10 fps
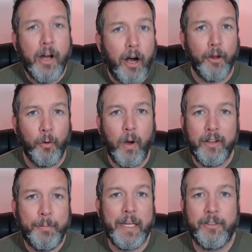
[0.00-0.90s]
are the
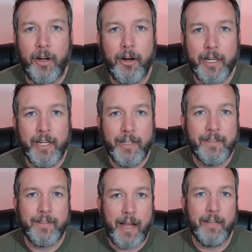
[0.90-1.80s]
ones being targeted
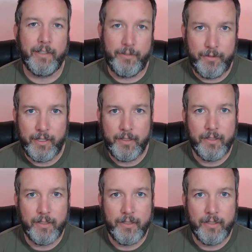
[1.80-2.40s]
and silenced.